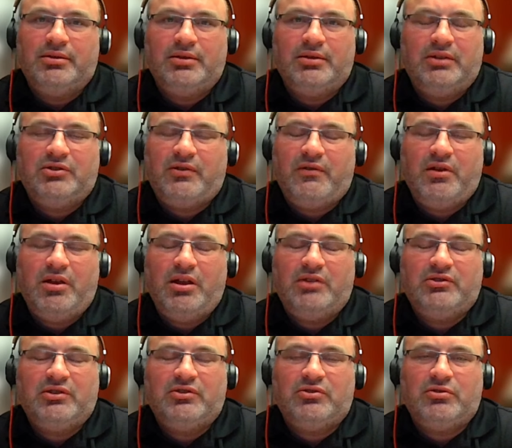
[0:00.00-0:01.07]
It's very,
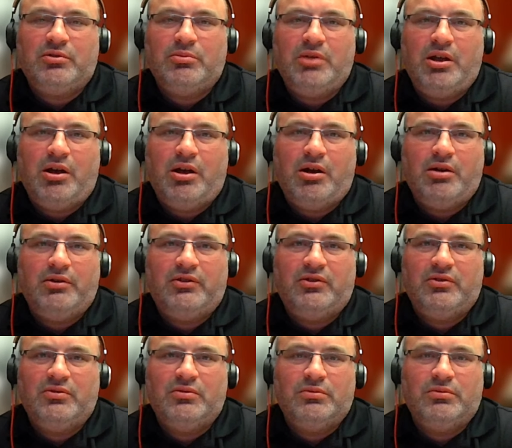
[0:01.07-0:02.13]
it's extremely hard
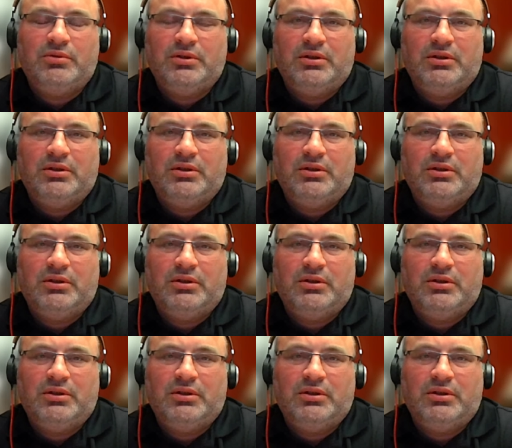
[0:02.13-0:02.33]
to